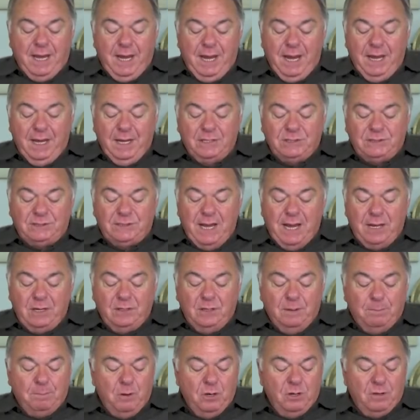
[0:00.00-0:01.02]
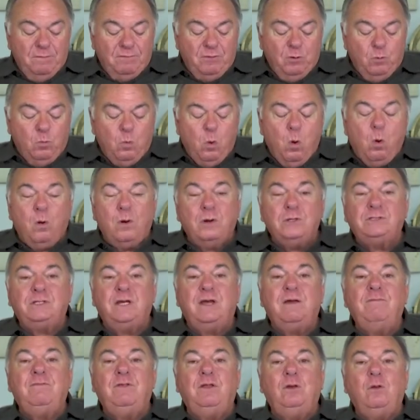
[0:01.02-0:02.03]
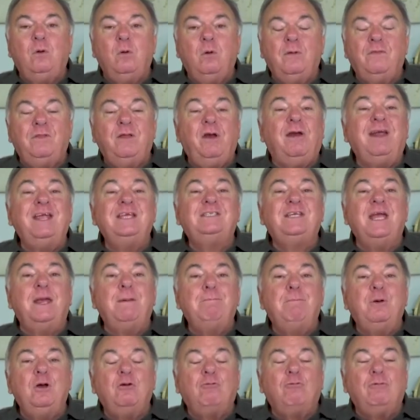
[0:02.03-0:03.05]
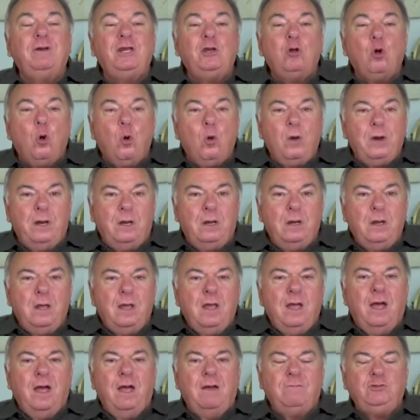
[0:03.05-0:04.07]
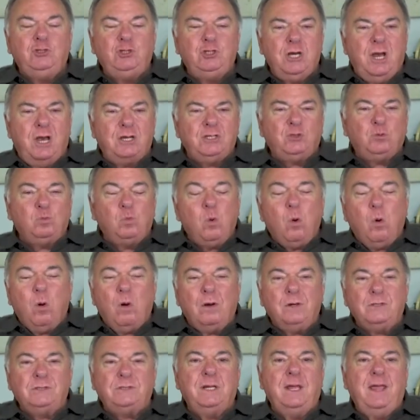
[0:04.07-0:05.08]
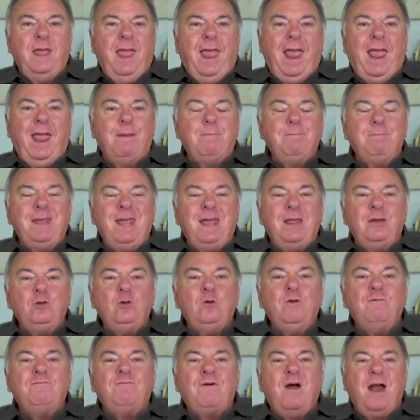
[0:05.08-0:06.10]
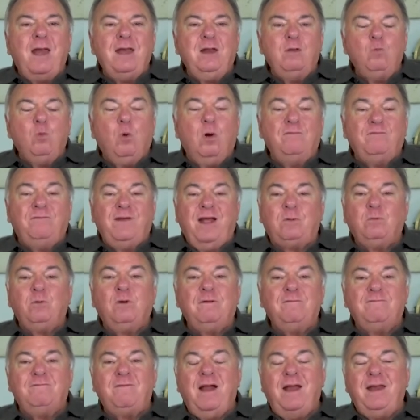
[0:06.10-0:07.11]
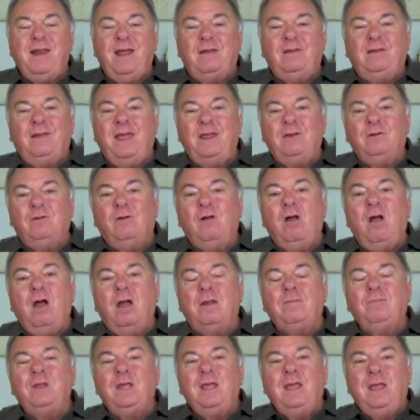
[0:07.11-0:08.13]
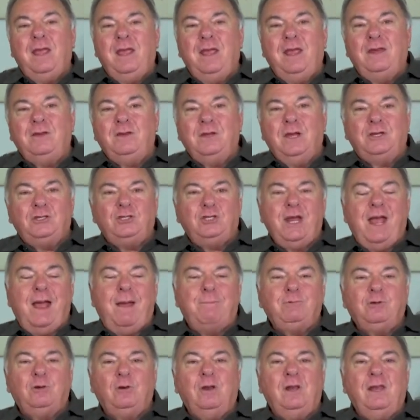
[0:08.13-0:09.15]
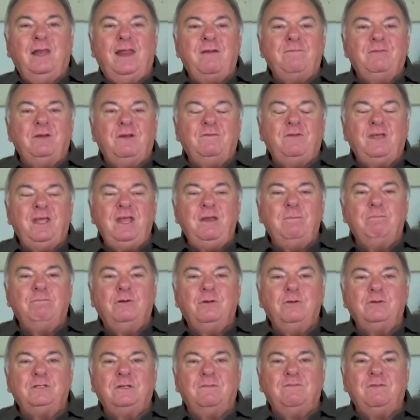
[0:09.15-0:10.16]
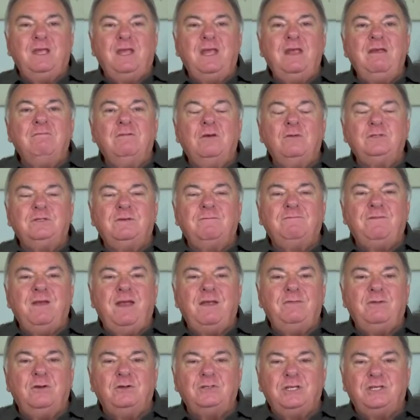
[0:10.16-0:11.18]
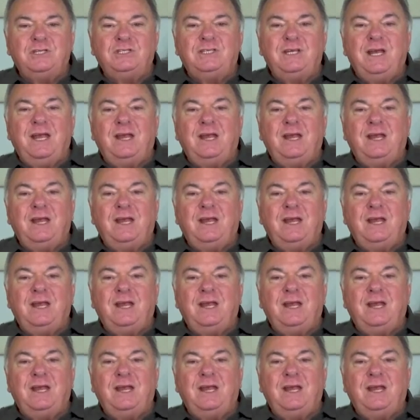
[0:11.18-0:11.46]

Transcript: it is said in the book of the wars of the Lord, there is a book recorded of just wars and men who fight in war. In fact, we're going to find out later on in chapter 11 of Hebrews of the heroes of faith. There's a